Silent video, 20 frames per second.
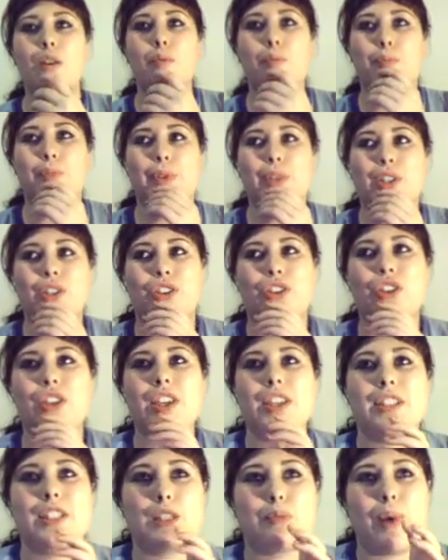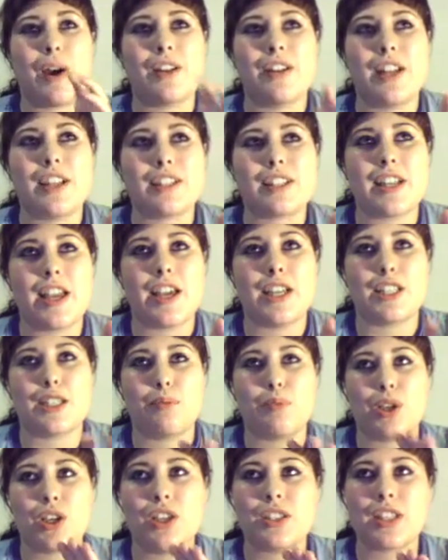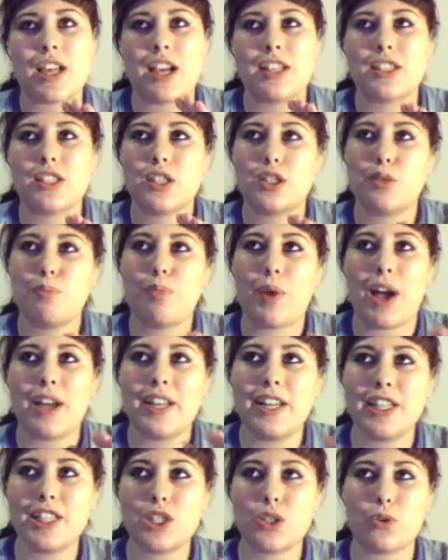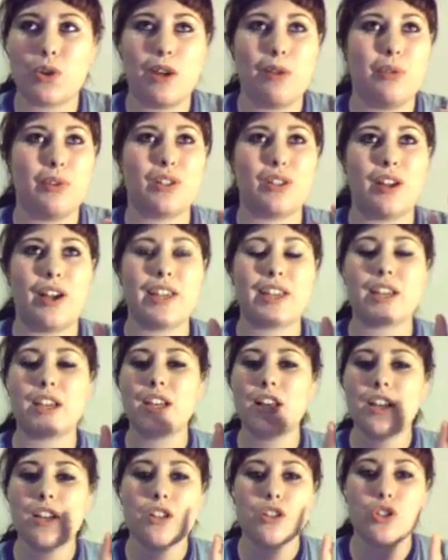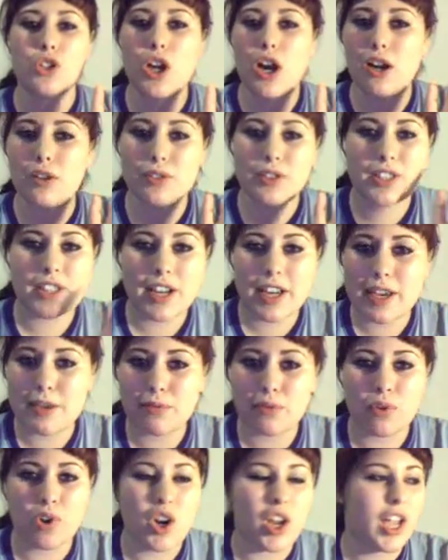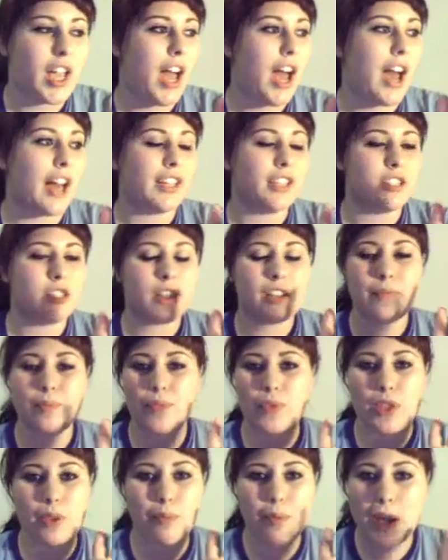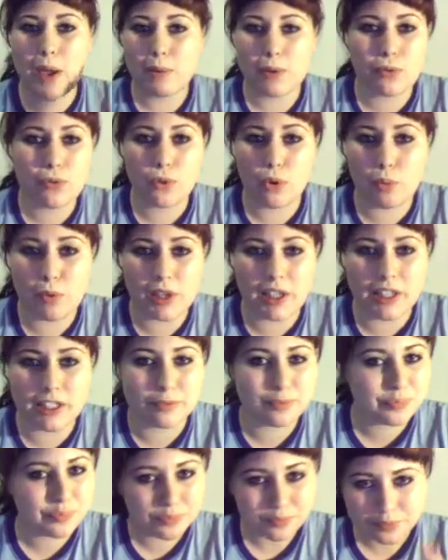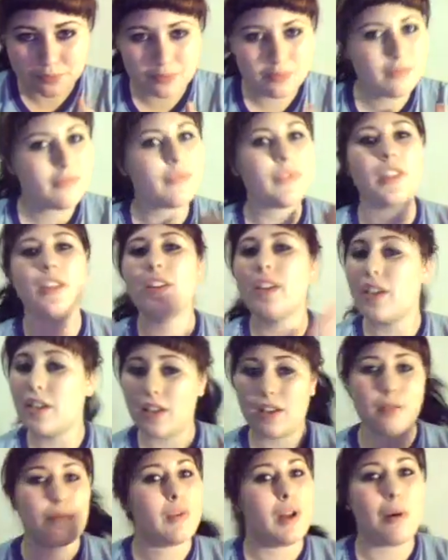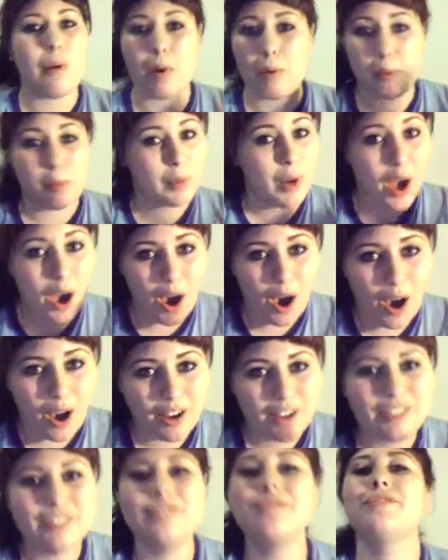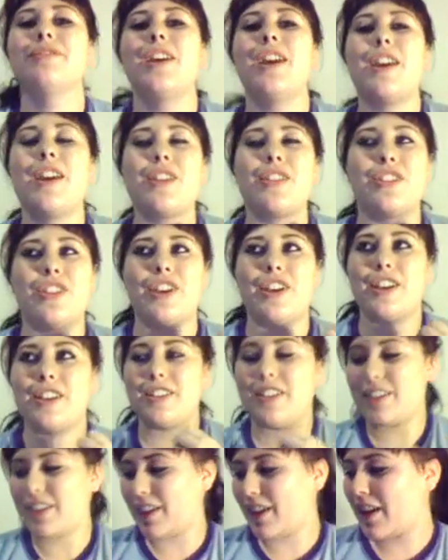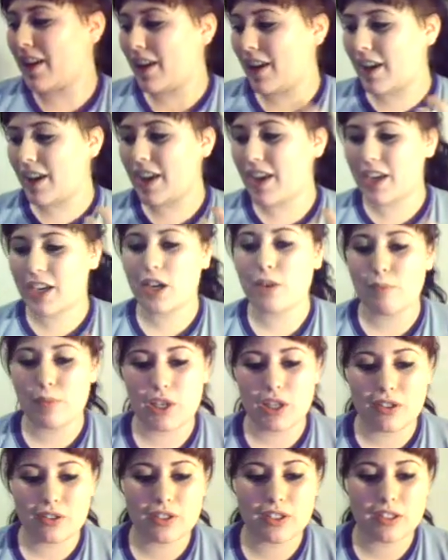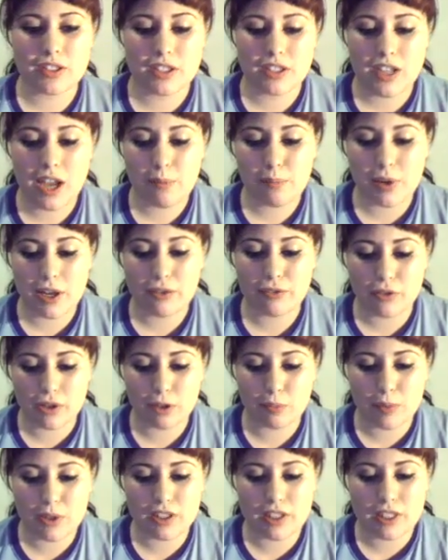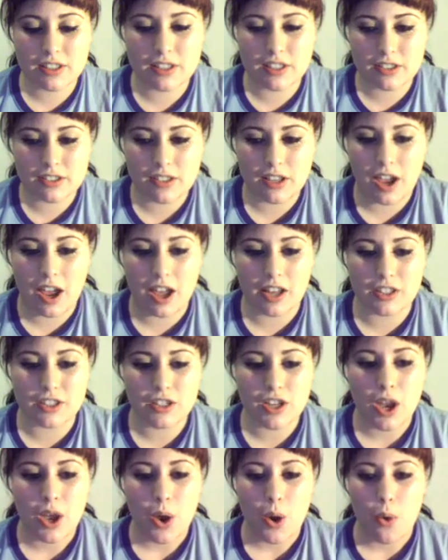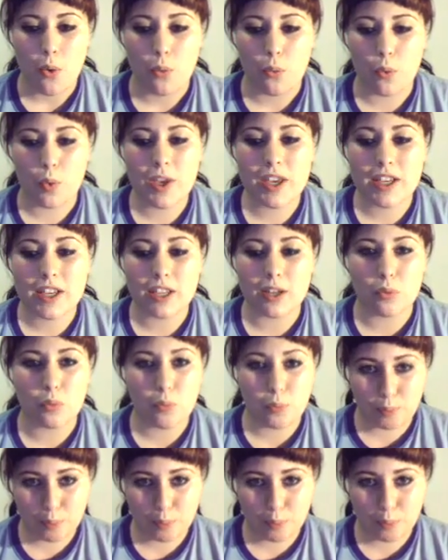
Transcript: But the thing is about Nestlé is that because it has such a bad history with like child slavery and the baby formula, blah blah blah blah, that it can be used as a template for other businesses, and we can